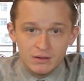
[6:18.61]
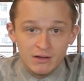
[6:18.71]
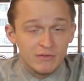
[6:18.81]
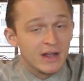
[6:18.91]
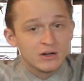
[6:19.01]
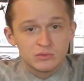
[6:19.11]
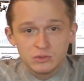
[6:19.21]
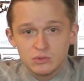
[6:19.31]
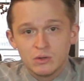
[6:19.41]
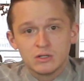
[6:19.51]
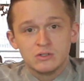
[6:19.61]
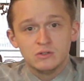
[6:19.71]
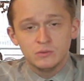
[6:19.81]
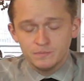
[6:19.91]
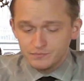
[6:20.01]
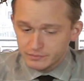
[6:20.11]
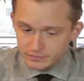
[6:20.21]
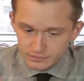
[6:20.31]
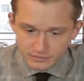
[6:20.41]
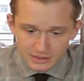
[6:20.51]
If hair is what you want to do,
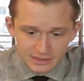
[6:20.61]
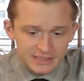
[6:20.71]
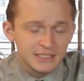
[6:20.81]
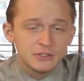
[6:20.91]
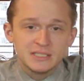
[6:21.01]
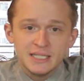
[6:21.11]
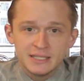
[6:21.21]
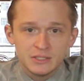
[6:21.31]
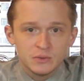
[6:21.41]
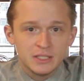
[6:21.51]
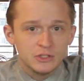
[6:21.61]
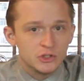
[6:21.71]
sink your teeth into it,